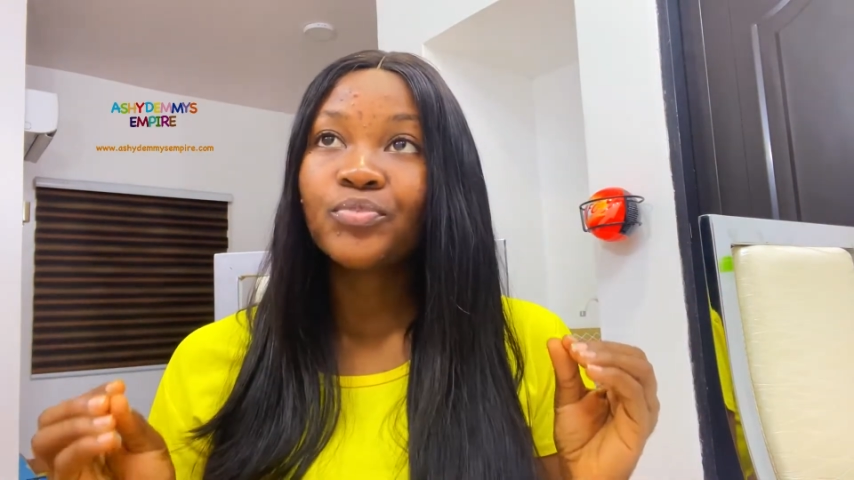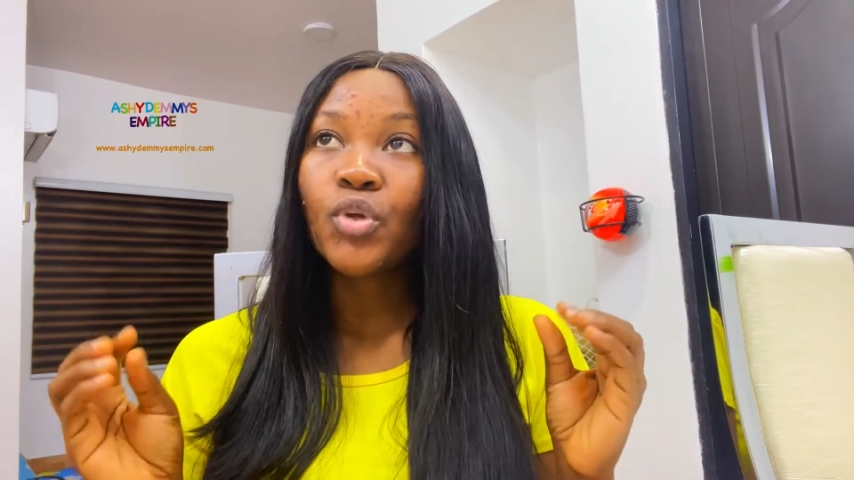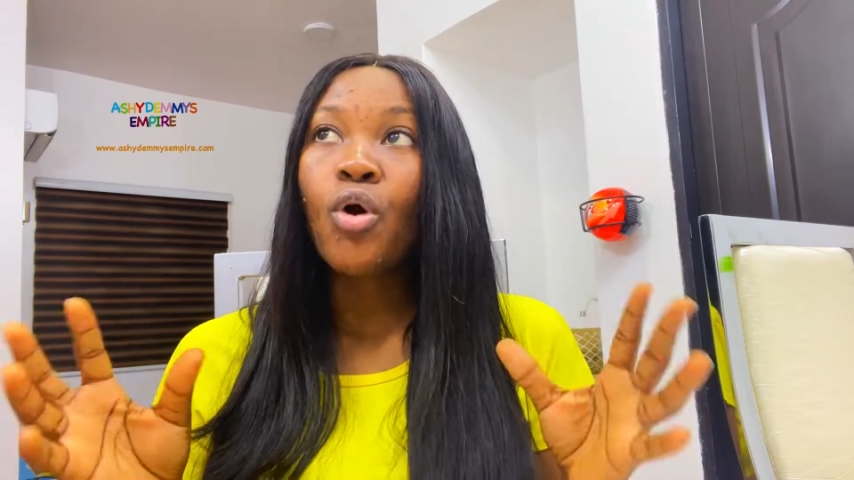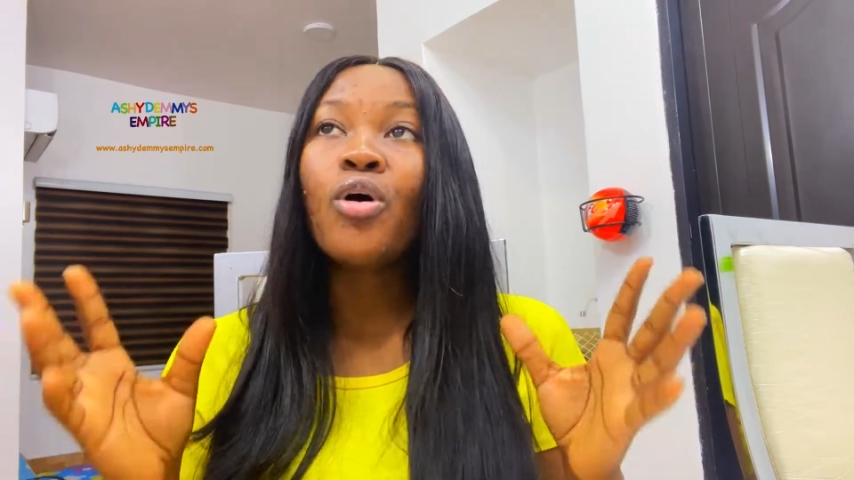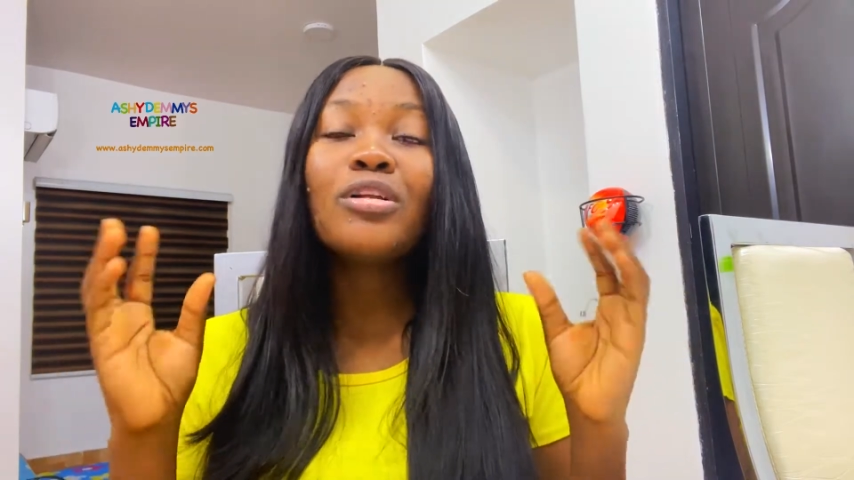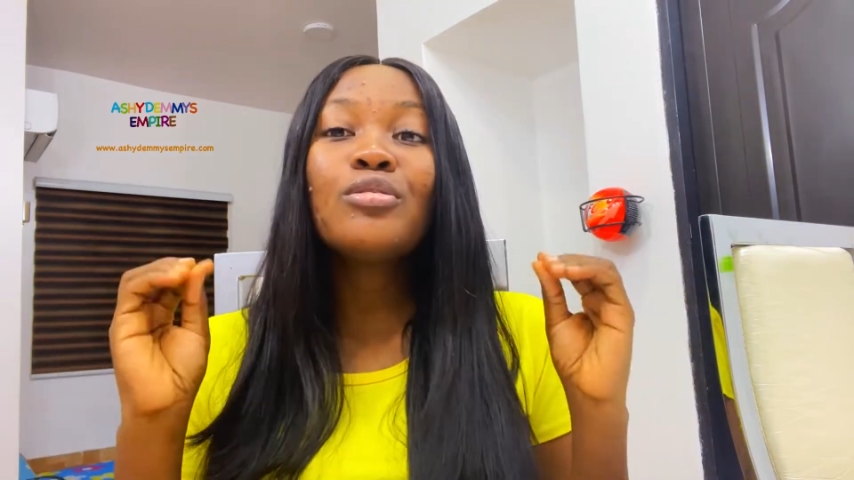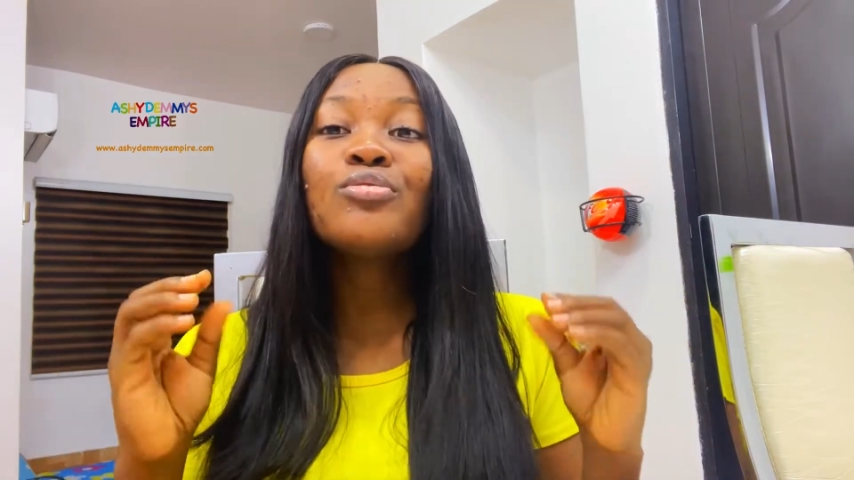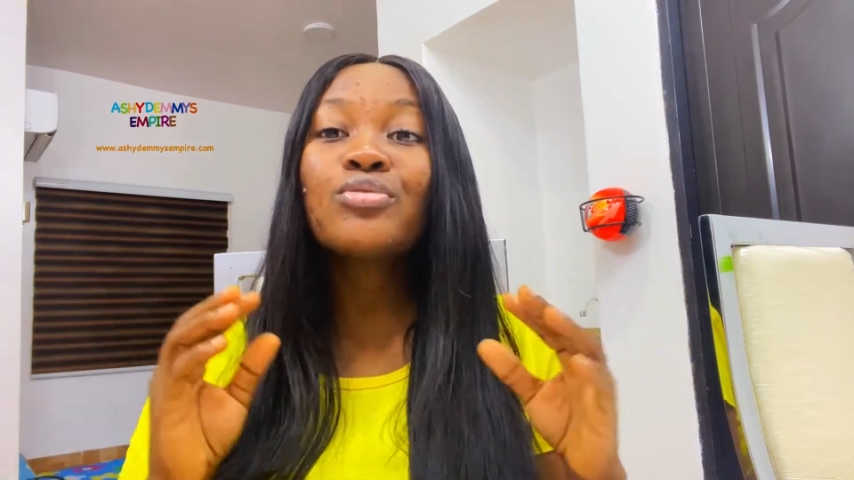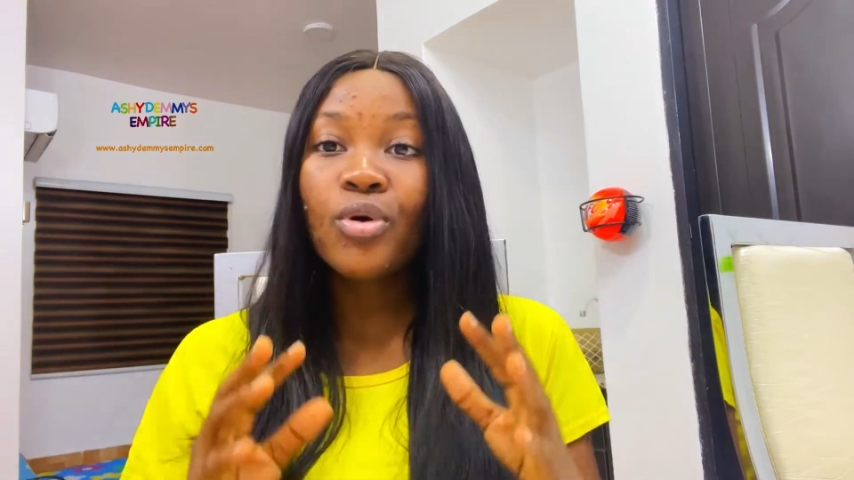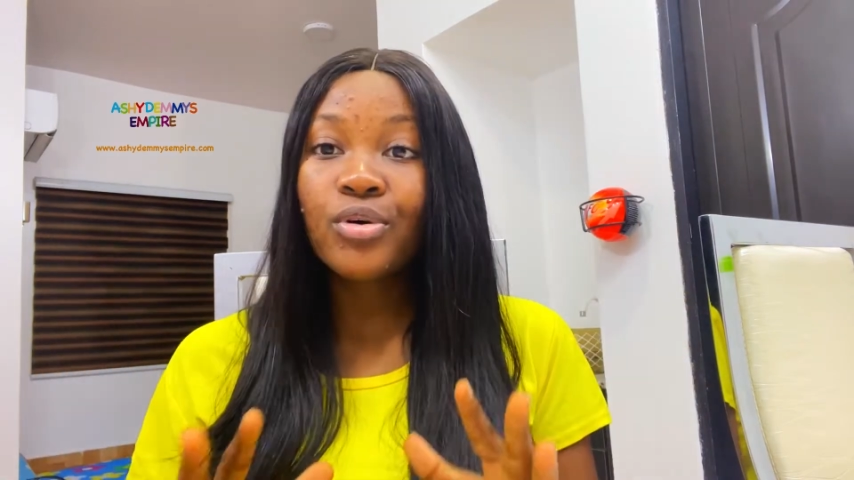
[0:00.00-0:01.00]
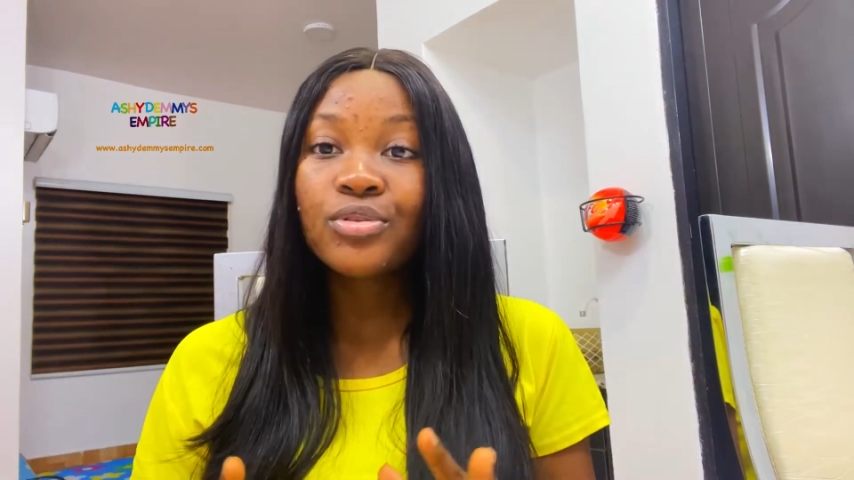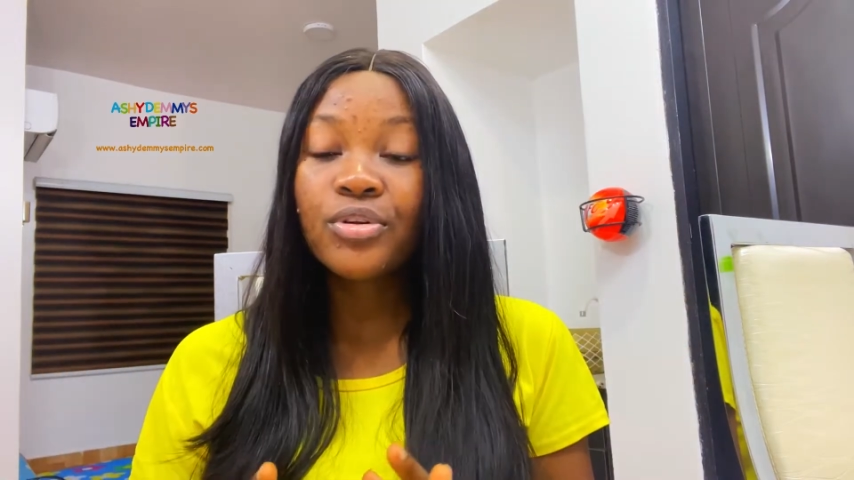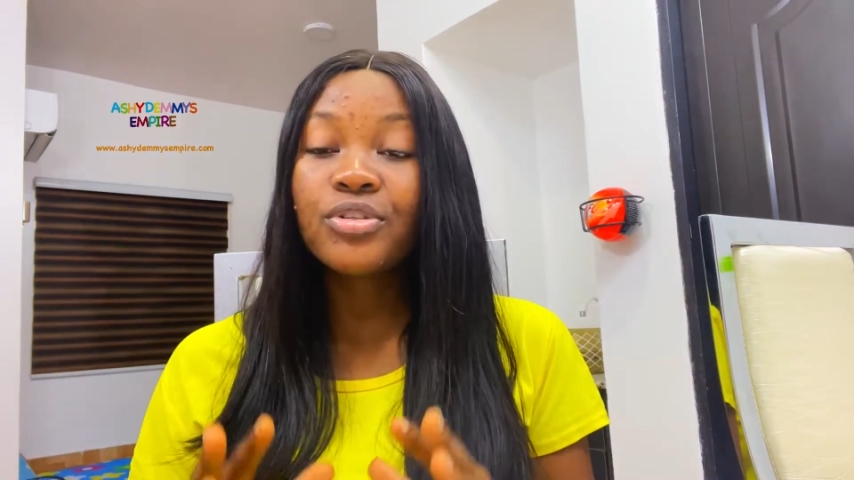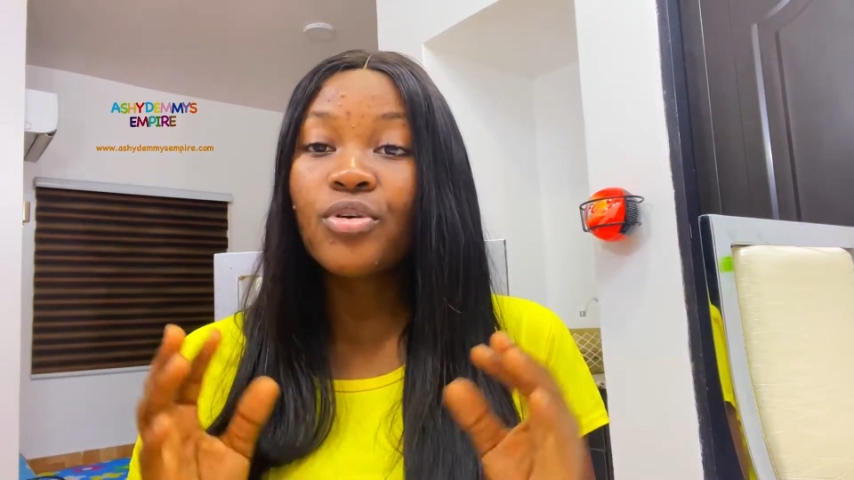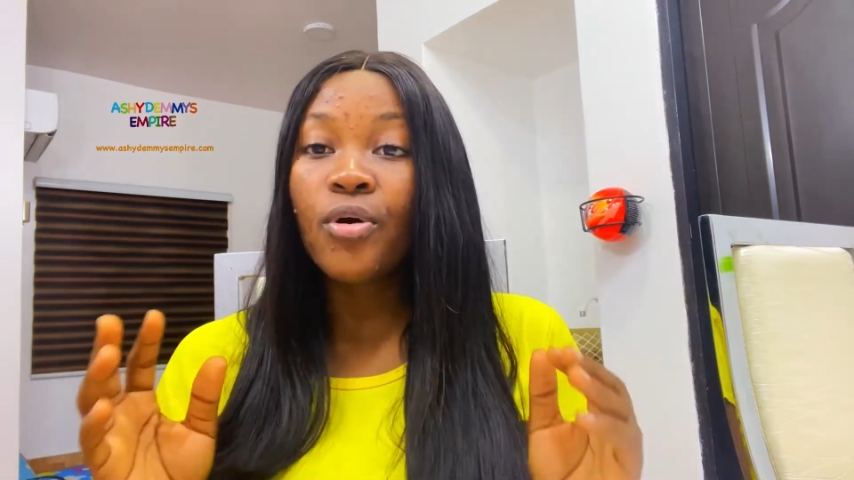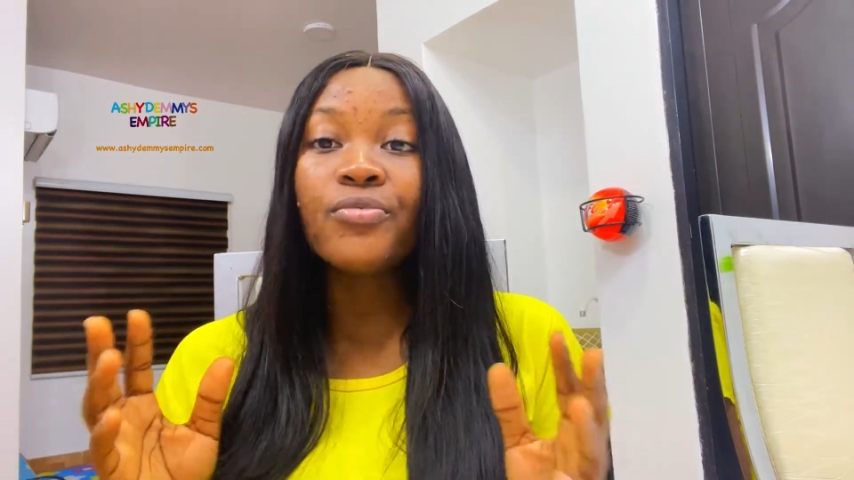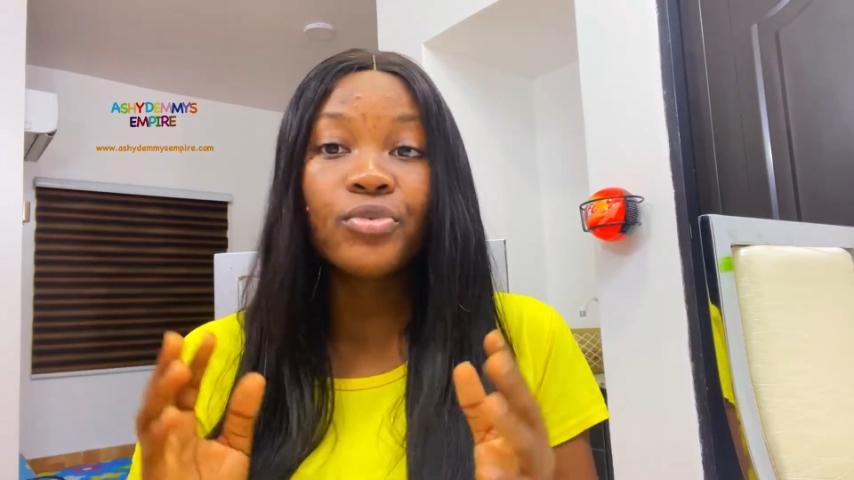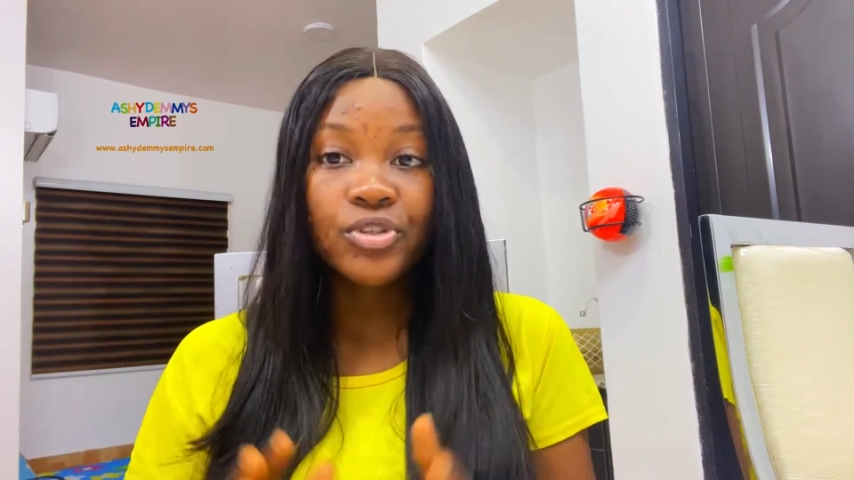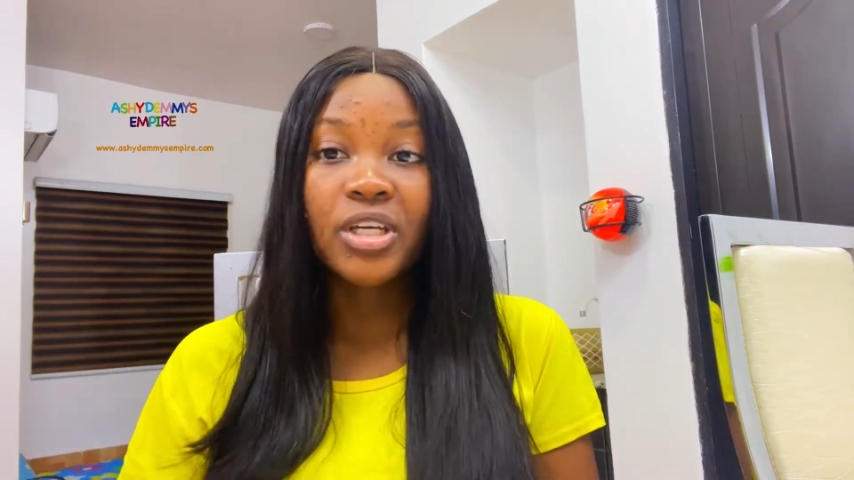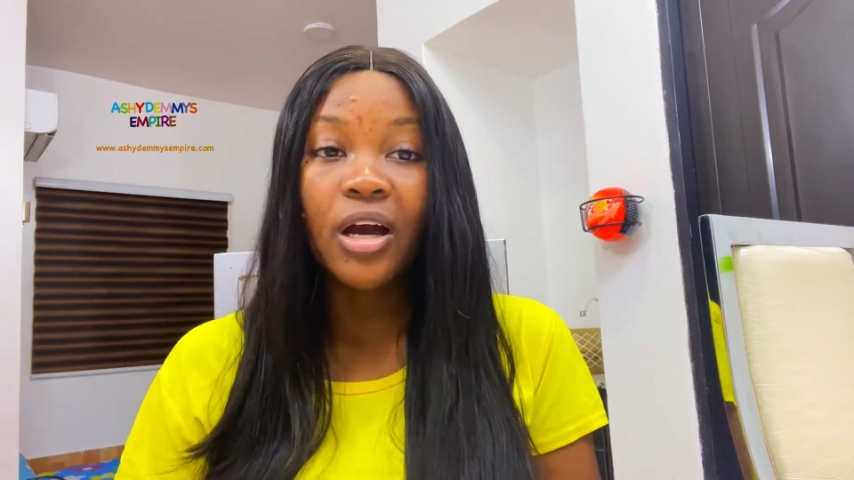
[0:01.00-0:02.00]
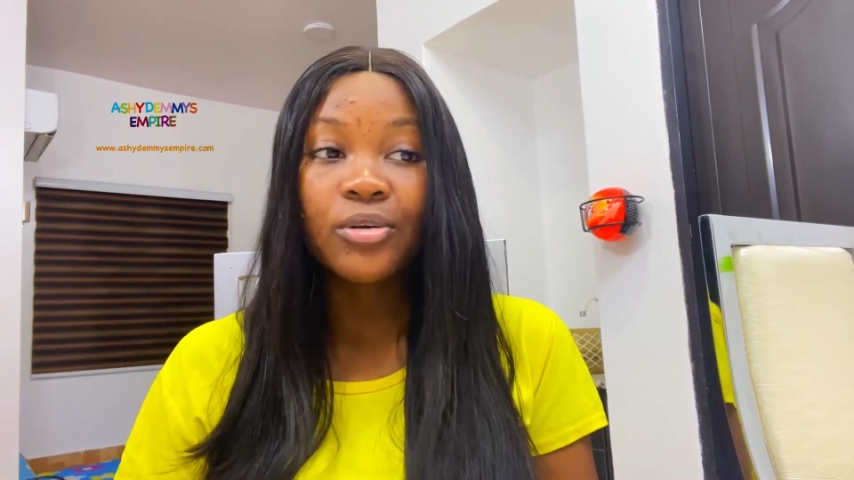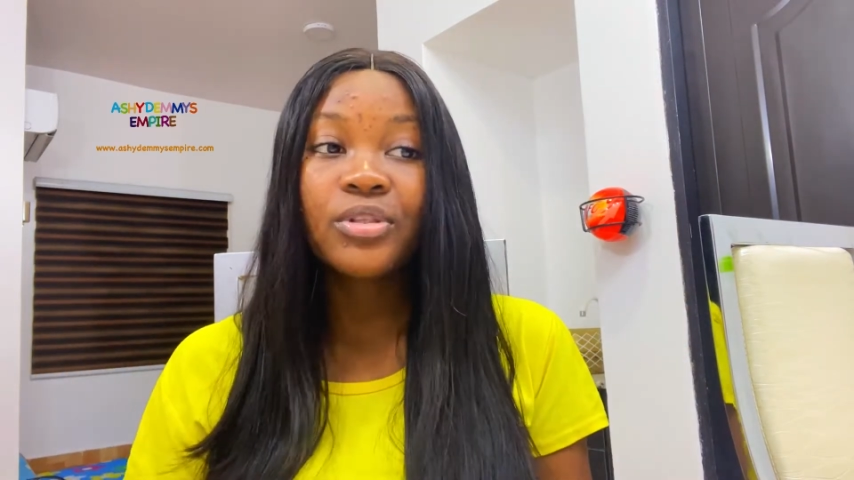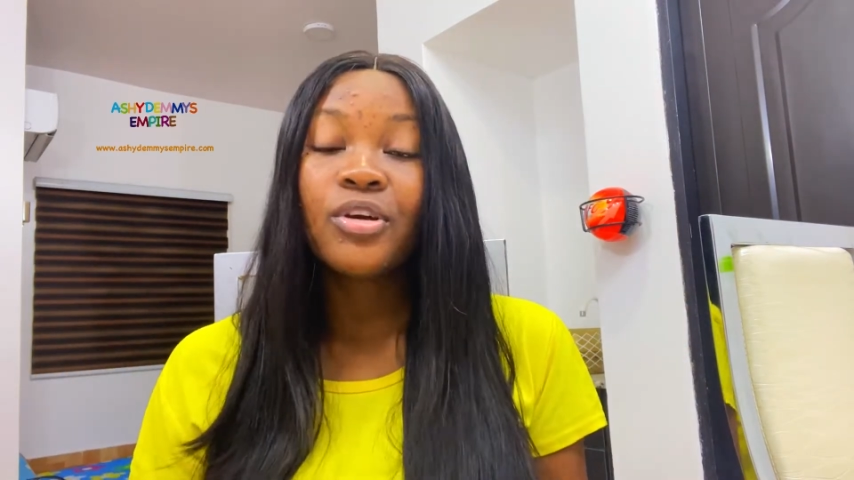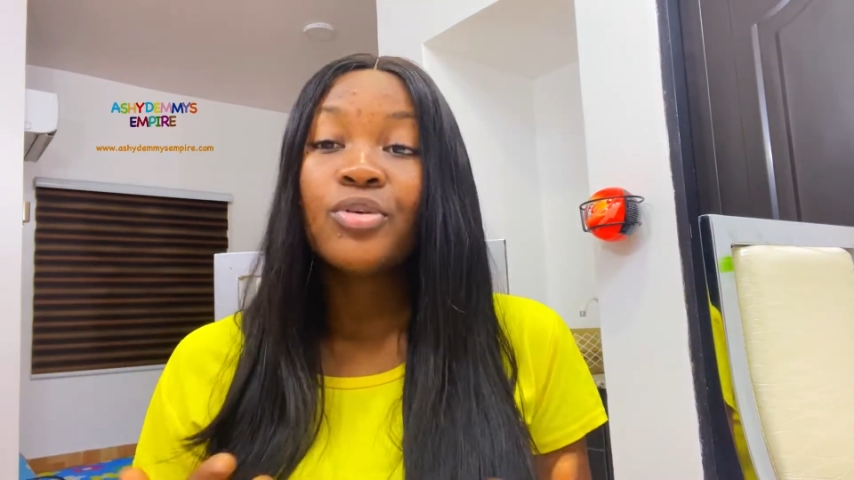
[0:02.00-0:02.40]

or lose custody of your child